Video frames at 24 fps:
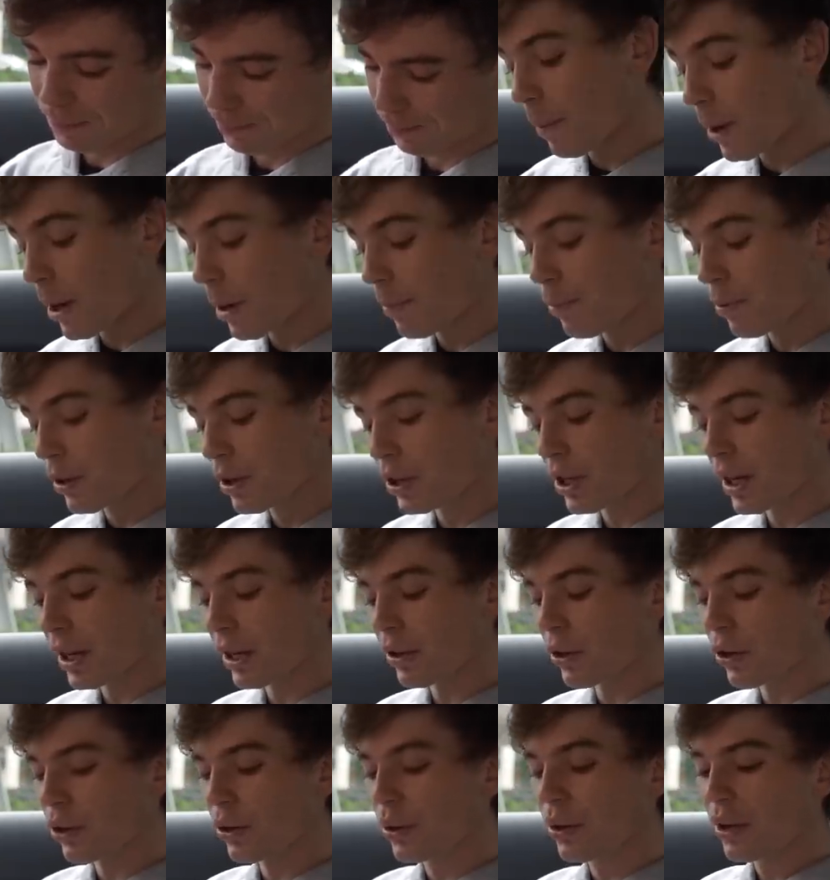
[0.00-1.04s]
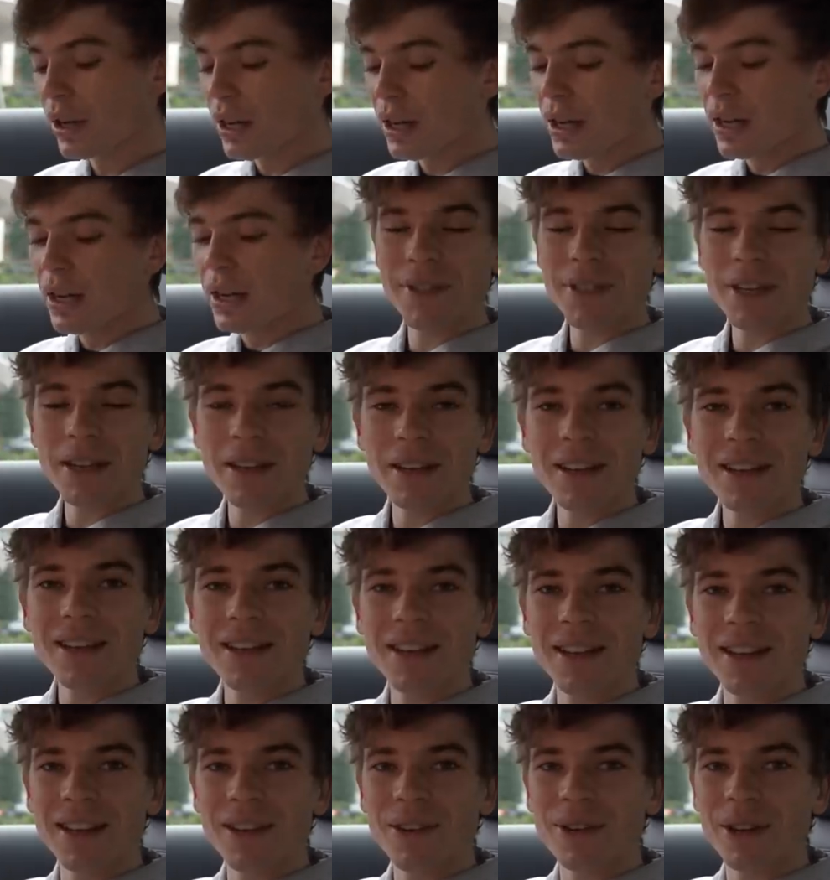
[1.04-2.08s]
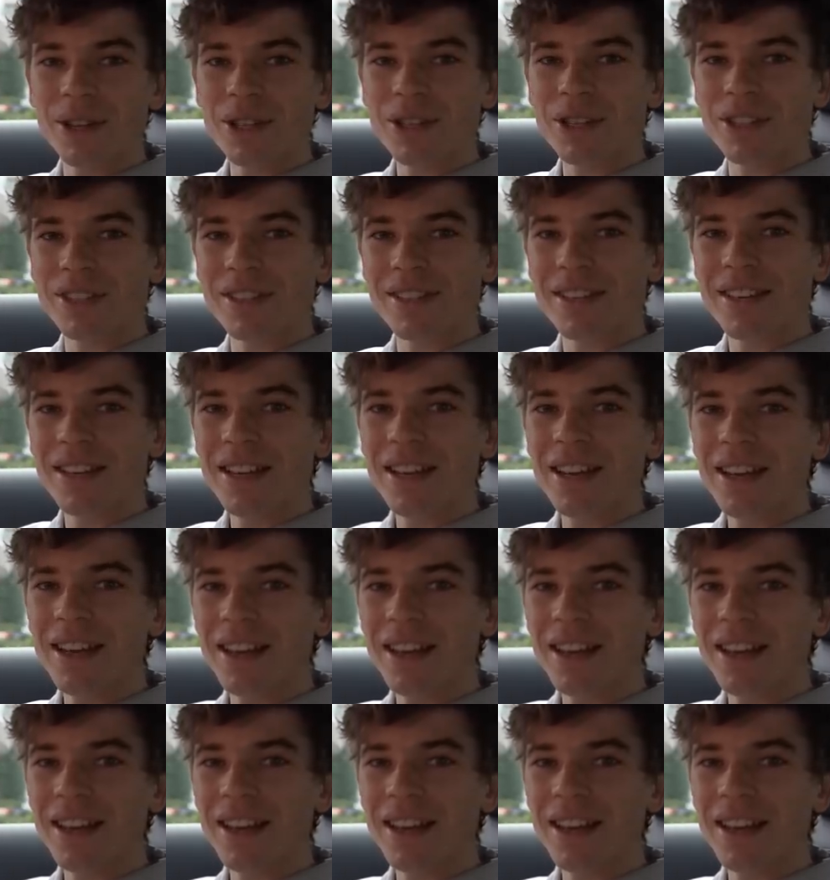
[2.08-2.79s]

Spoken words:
But I appreciate you sending in any questions.